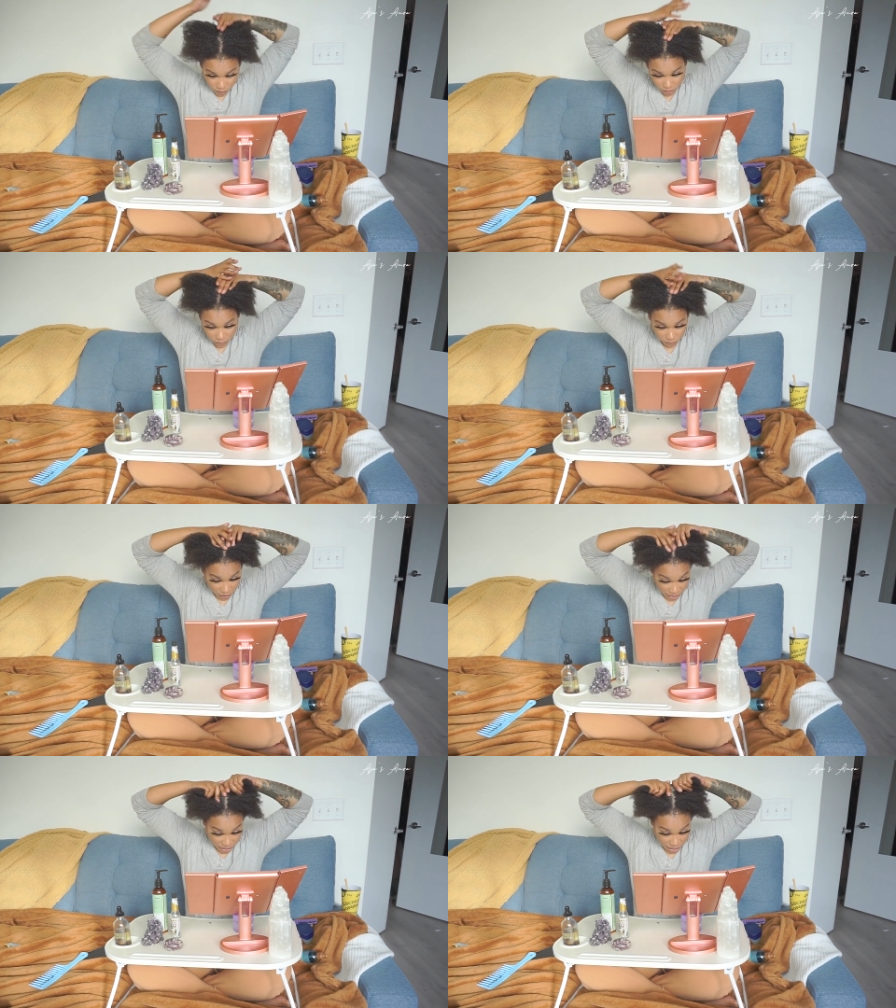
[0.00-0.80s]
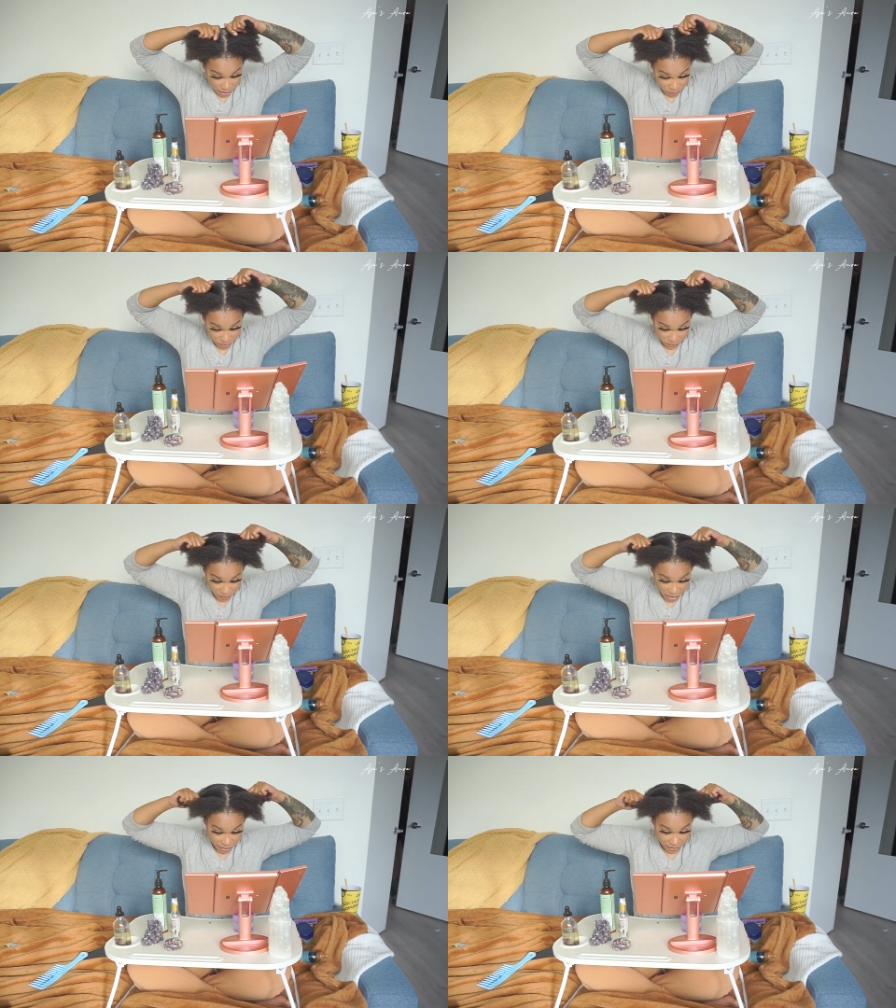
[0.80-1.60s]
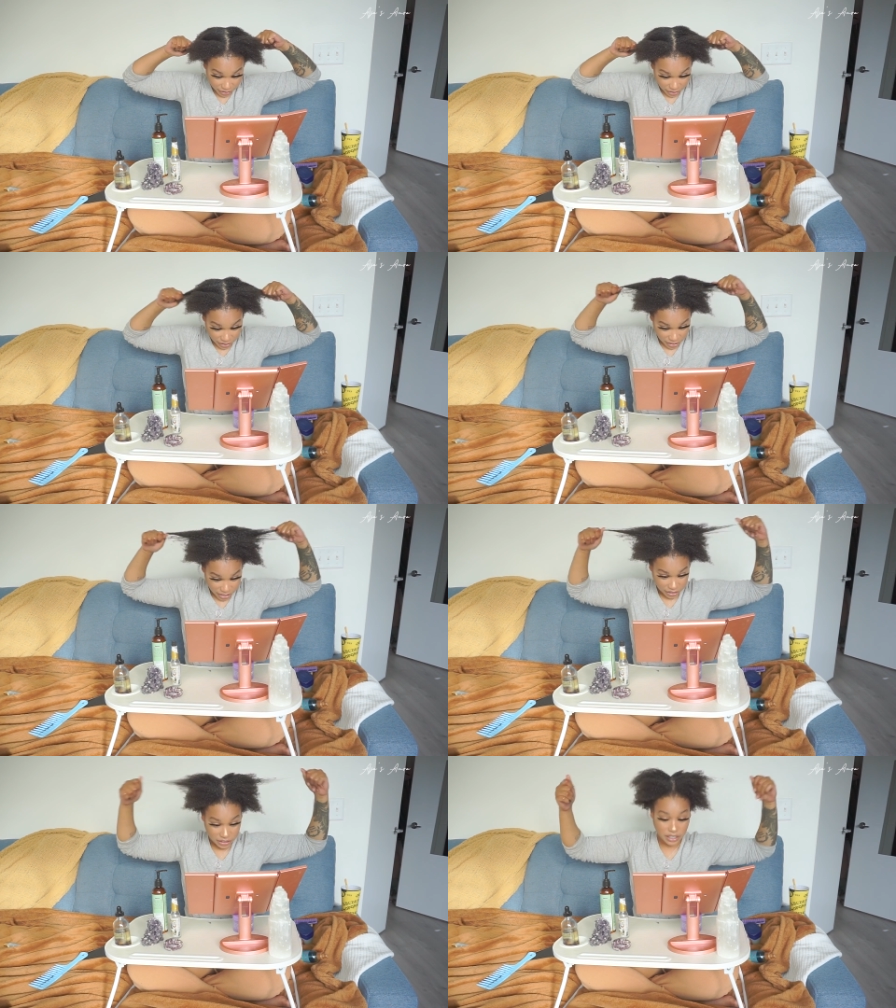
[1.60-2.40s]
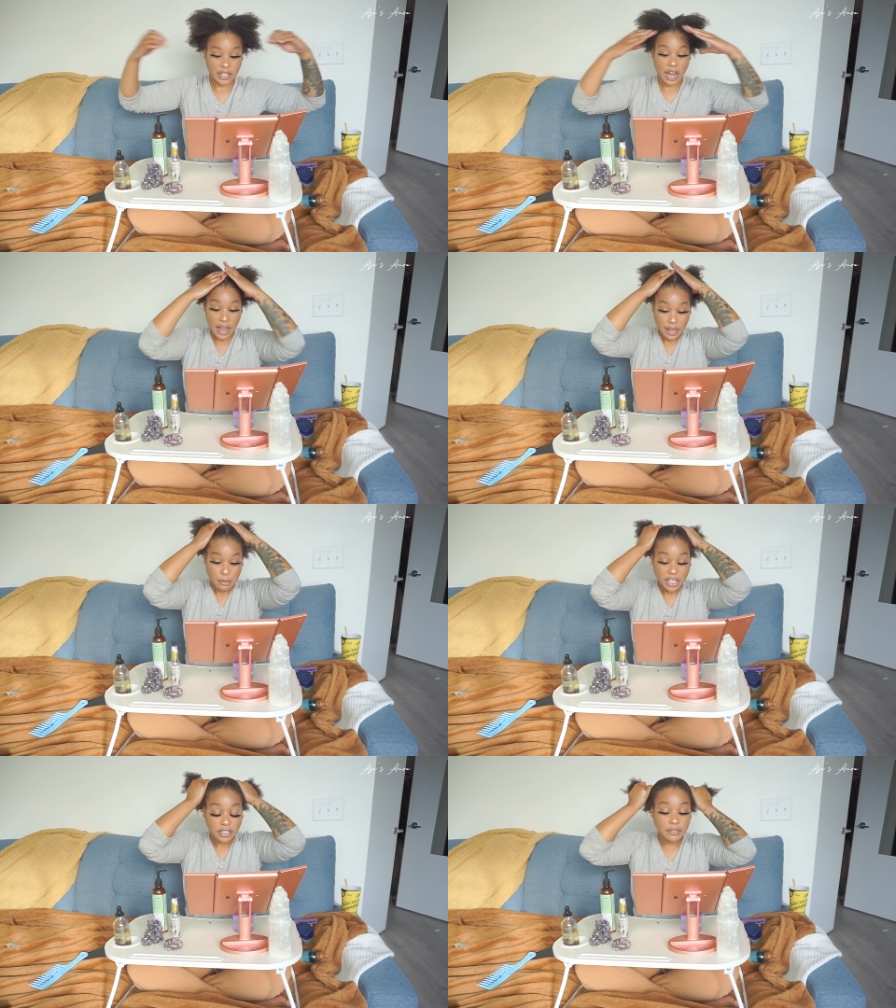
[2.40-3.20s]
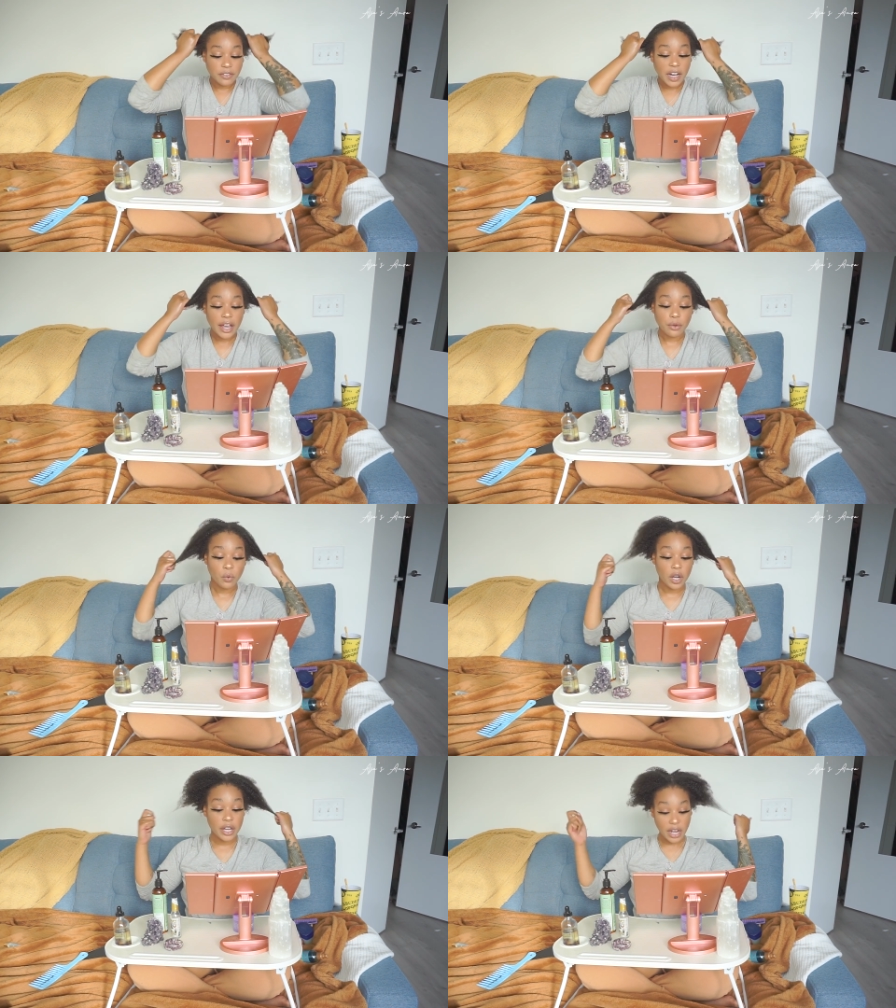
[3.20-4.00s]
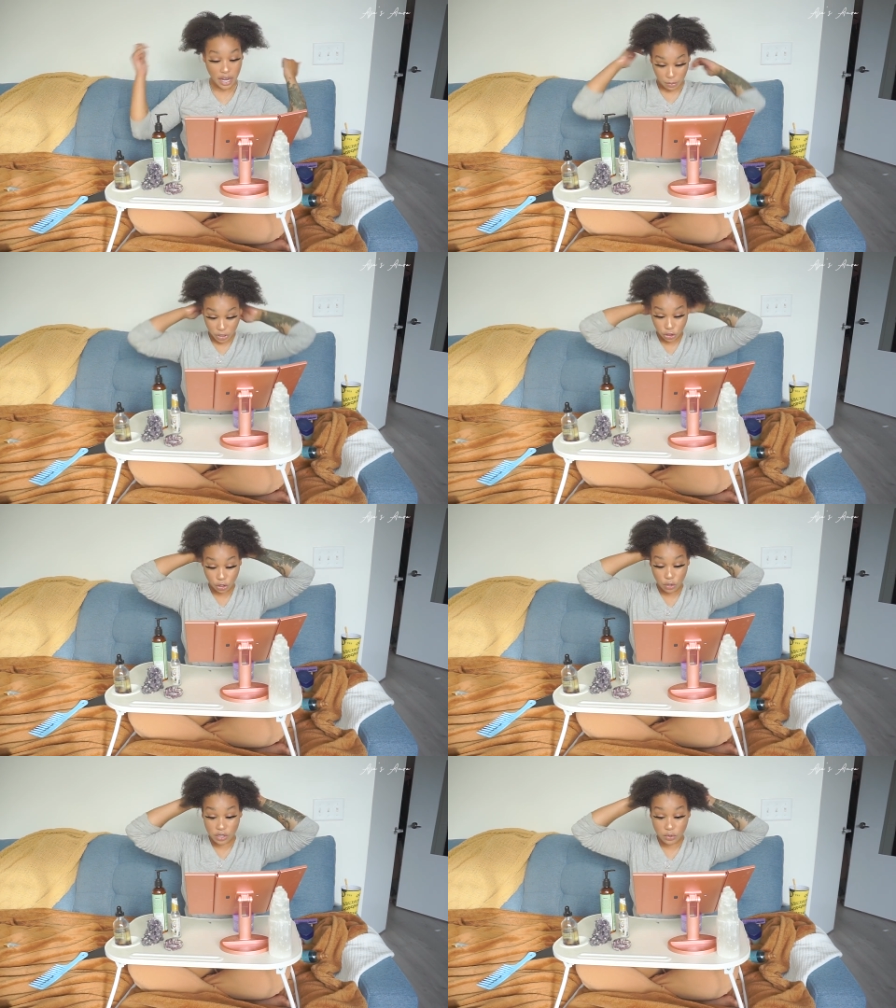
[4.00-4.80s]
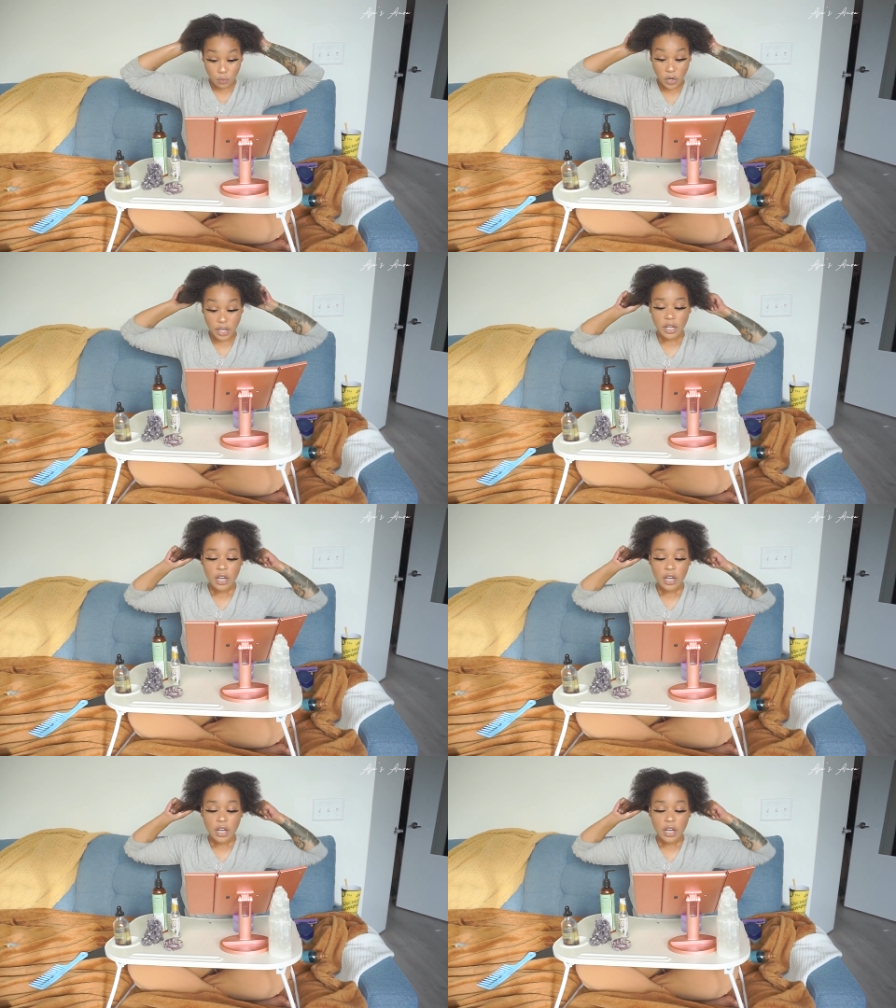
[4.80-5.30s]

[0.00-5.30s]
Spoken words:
If I am divinely connected, I am a divine one, I am a chosen one.